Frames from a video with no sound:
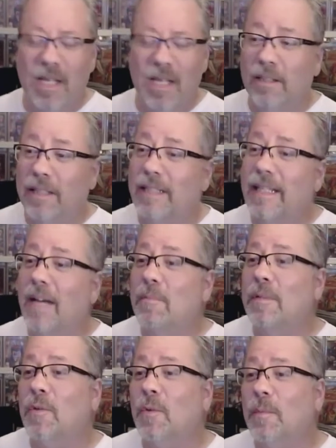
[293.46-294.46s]
Lately, I've been
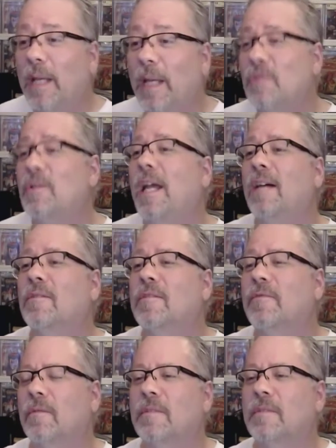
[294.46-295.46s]
doing page counts
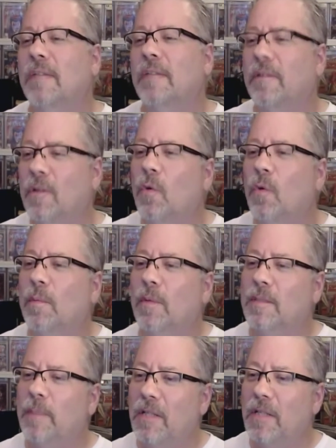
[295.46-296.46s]
for definitely the older
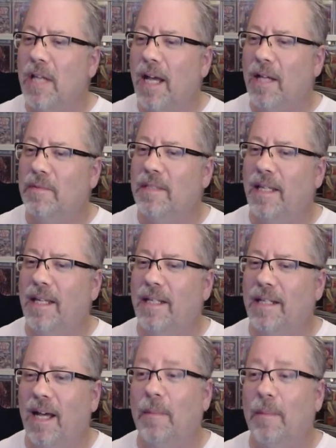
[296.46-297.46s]
books, page counts, and
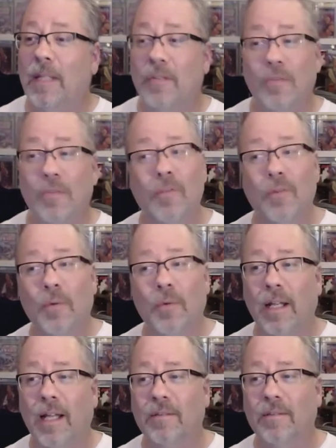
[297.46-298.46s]
making sure there's no
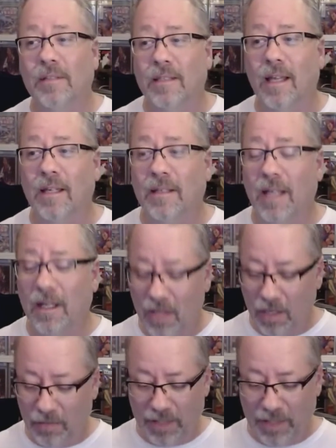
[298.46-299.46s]
cutouts because I got
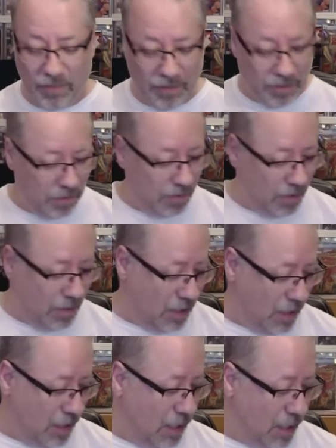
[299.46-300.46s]
caught with that one.
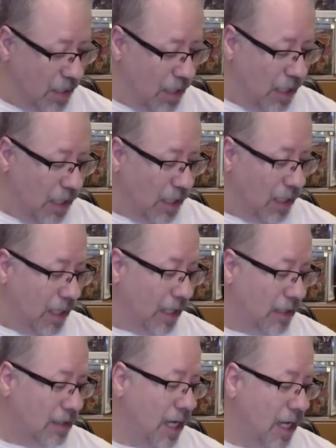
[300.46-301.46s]

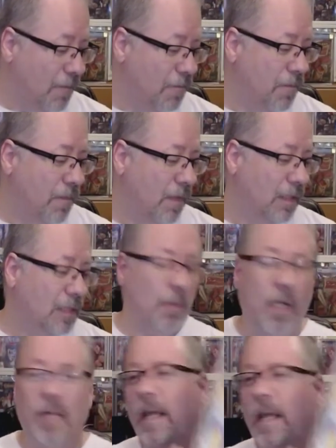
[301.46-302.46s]
Next up,
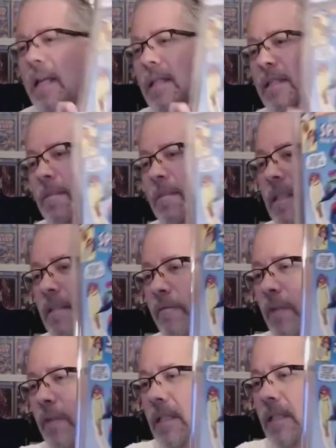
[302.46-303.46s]
Spider-Man His Amazing
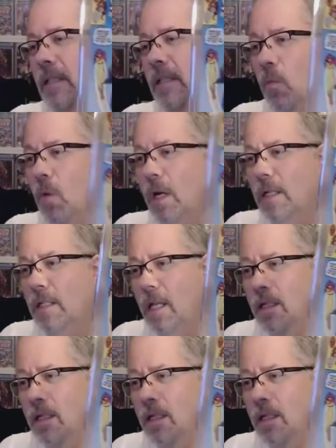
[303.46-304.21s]
Friends #1.